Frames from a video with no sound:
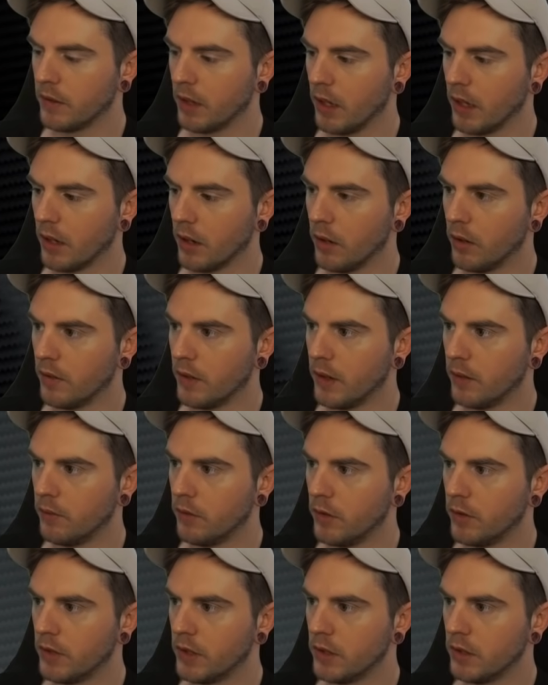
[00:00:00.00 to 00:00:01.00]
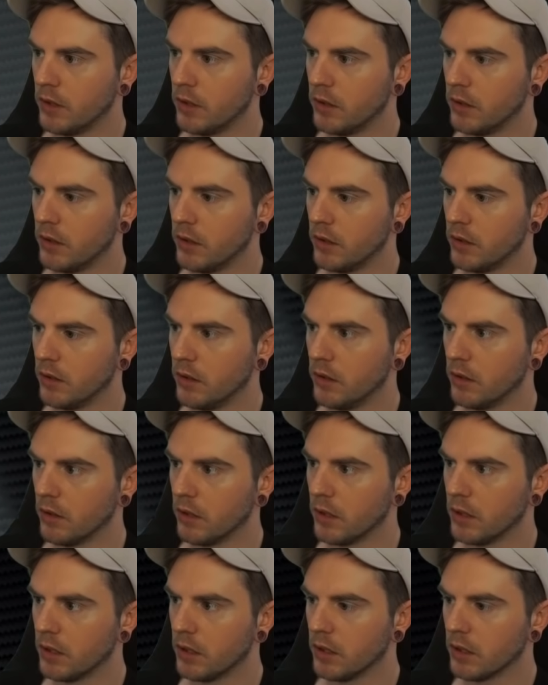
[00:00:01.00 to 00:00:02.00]
have to let go of it on river
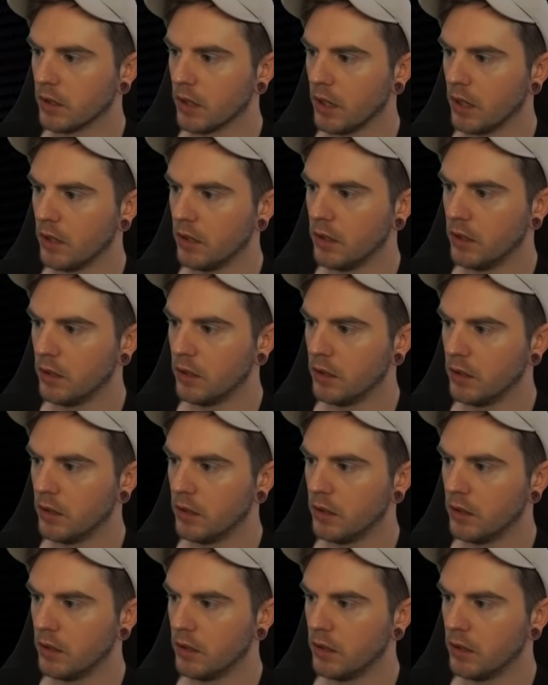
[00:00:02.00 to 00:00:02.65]
against this guy.